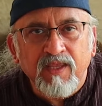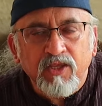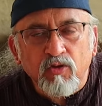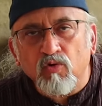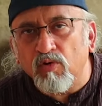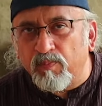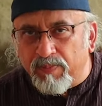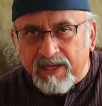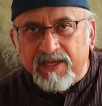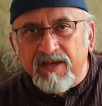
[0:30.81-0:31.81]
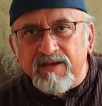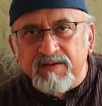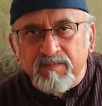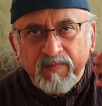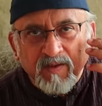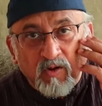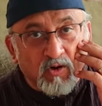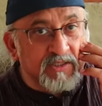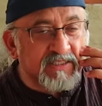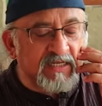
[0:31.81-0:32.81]
You could bake it
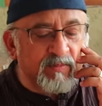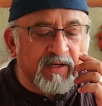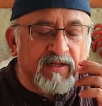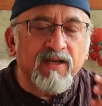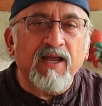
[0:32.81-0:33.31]
or steam it.